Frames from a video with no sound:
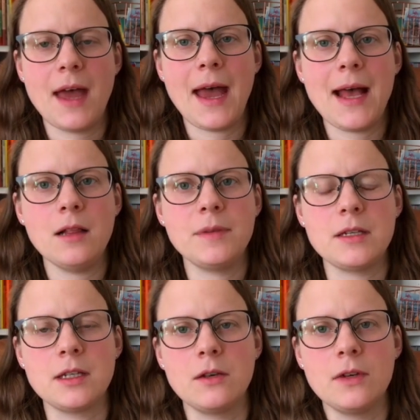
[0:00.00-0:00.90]
the Albie
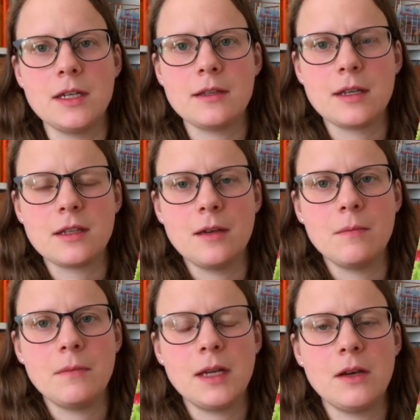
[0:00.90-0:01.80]
series. That's
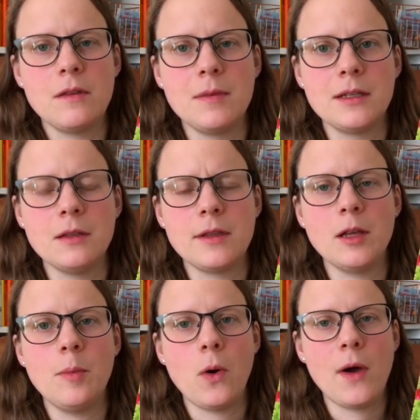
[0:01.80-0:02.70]
him here in the middle, the
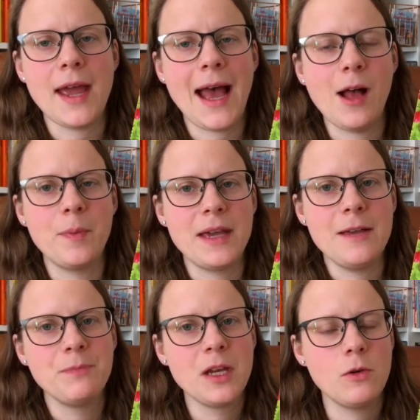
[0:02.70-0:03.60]
little boy,
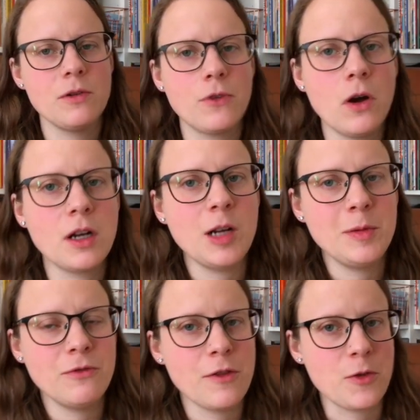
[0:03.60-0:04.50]
Albie. We've got a
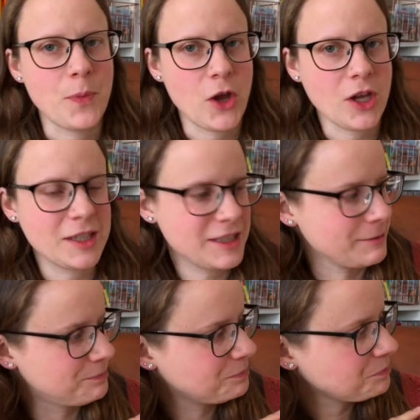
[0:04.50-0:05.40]
couple of other
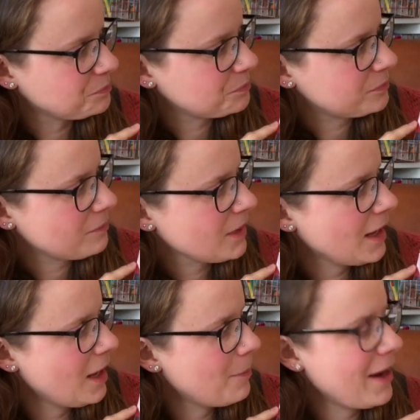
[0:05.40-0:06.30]
books
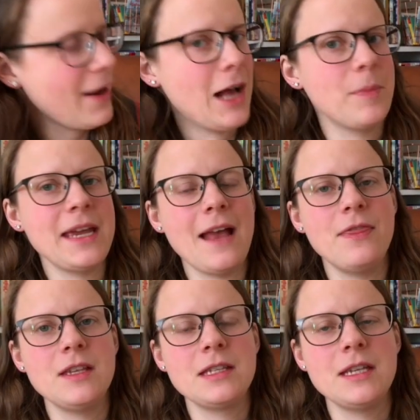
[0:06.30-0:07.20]
about Albie,
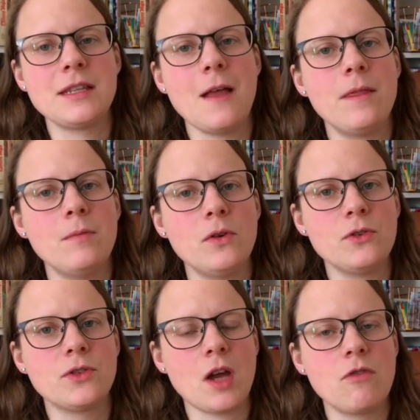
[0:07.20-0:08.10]
and this is the
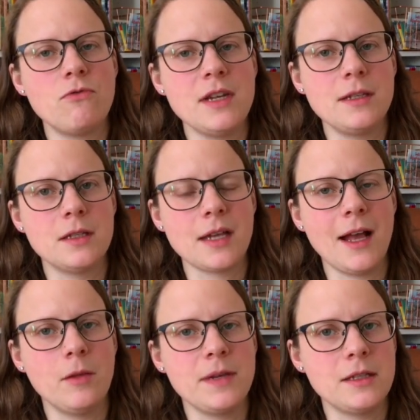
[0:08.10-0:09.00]
most recent
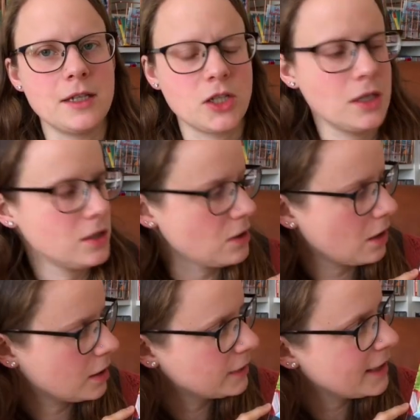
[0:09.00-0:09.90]
Albie addition to
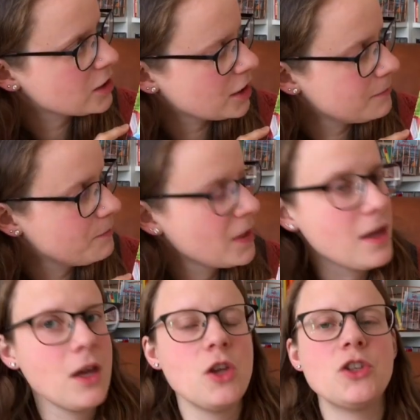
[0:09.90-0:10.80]
our collection.
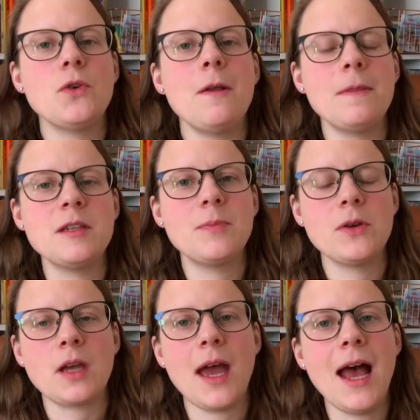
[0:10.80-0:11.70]
So in this
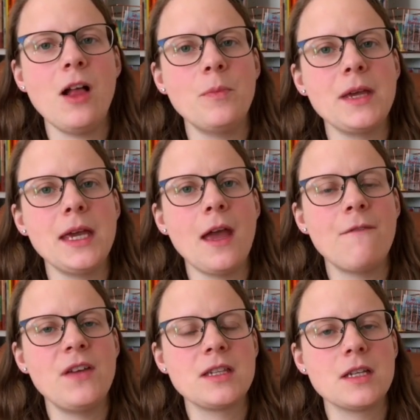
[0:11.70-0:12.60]
book,
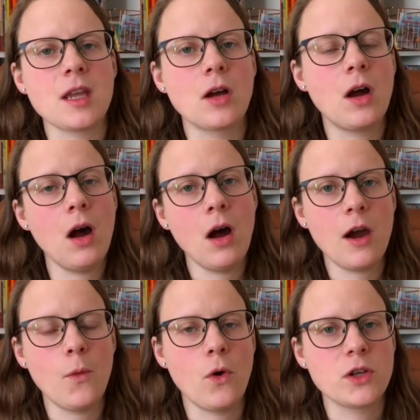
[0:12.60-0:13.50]
Albie visits a
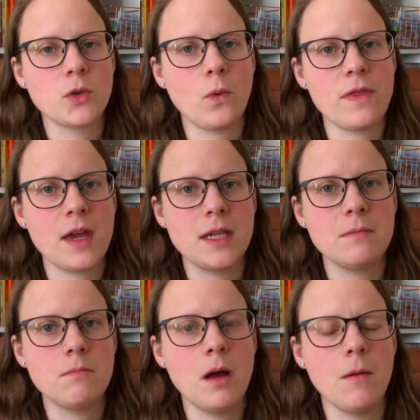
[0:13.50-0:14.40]
car wash with his
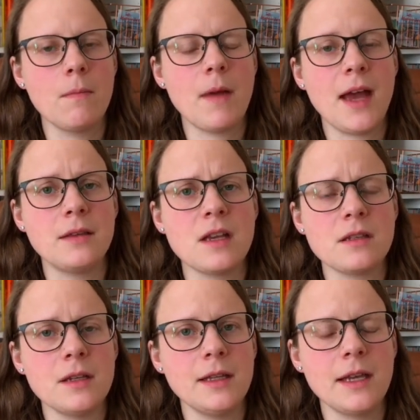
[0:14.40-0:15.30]
mum and
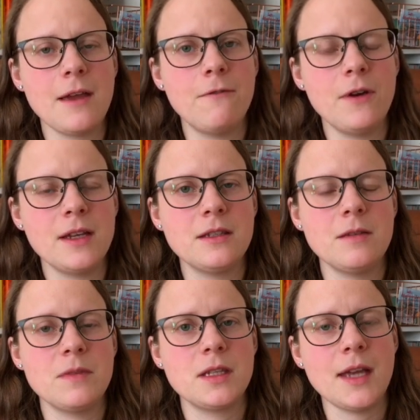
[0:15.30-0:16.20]
suddenly finds
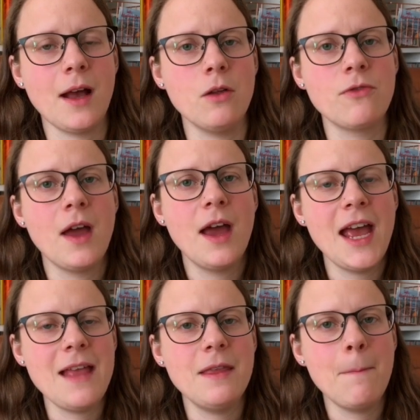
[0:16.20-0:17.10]
himself
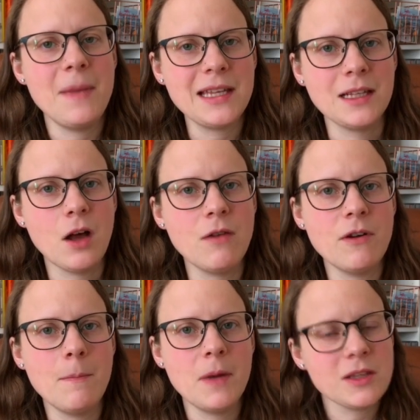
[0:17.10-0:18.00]
in the middle of
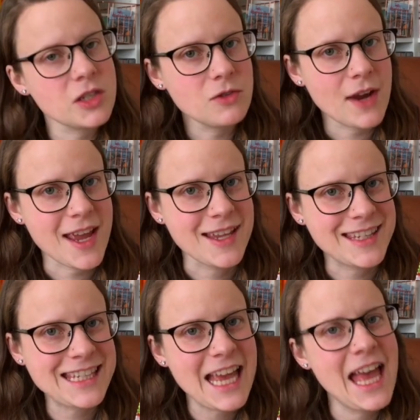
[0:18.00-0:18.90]
a monster
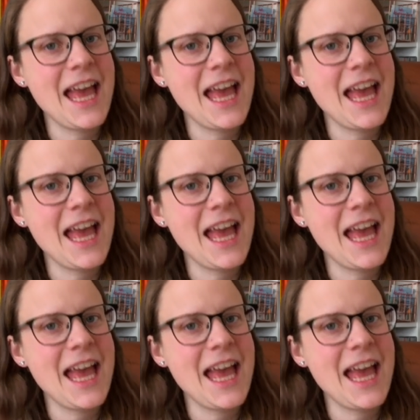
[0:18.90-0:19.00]
race,